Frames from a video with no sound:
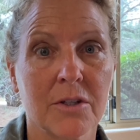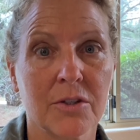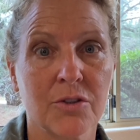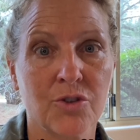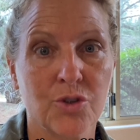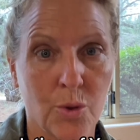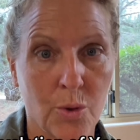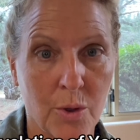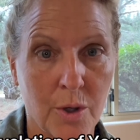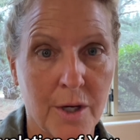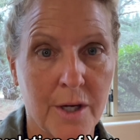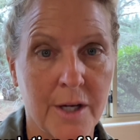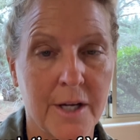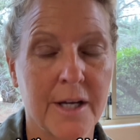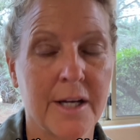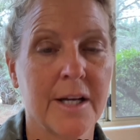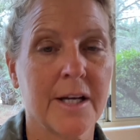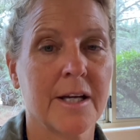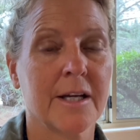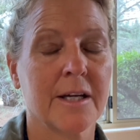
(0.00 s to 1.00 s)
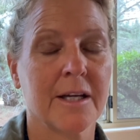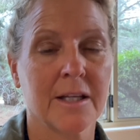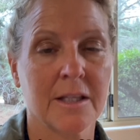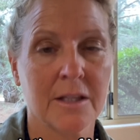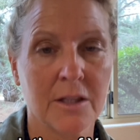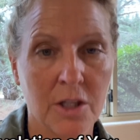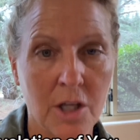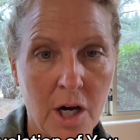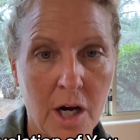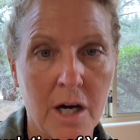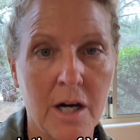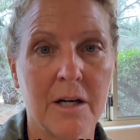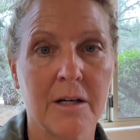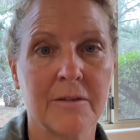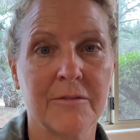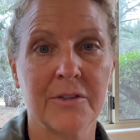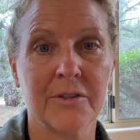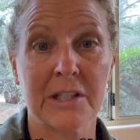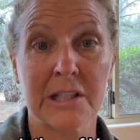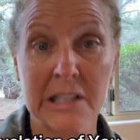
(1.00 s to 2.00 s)
joy and
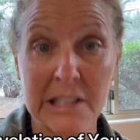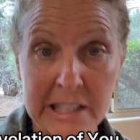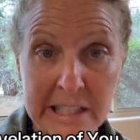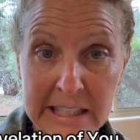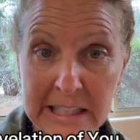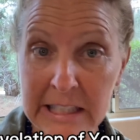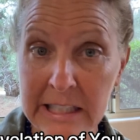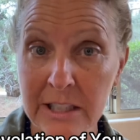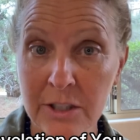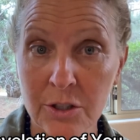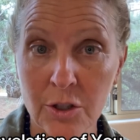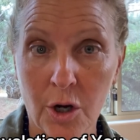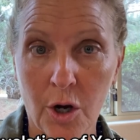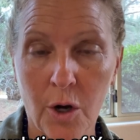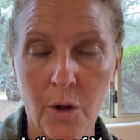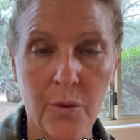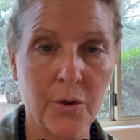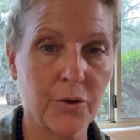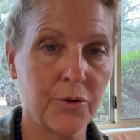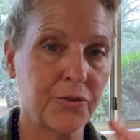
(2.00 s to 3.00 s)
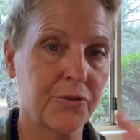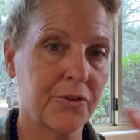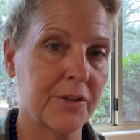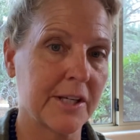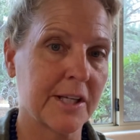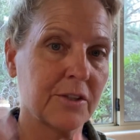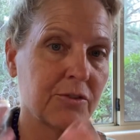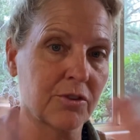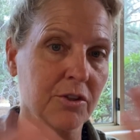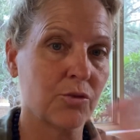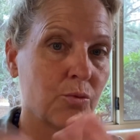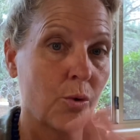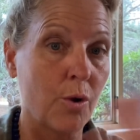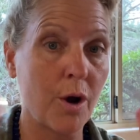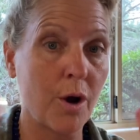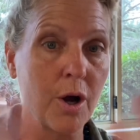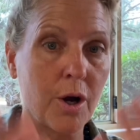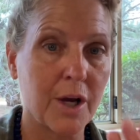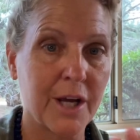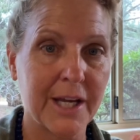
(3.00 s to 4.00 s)
love and leaning into all those things because we're
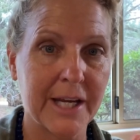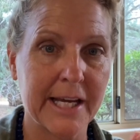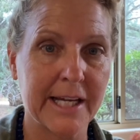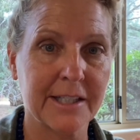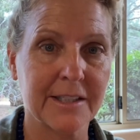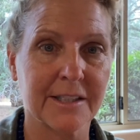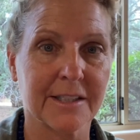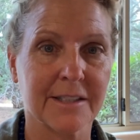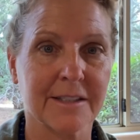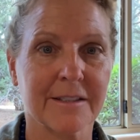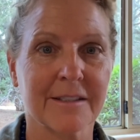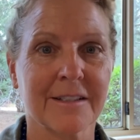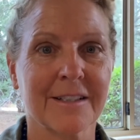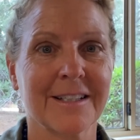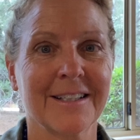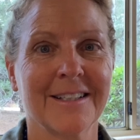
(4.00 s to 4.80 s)
all connected.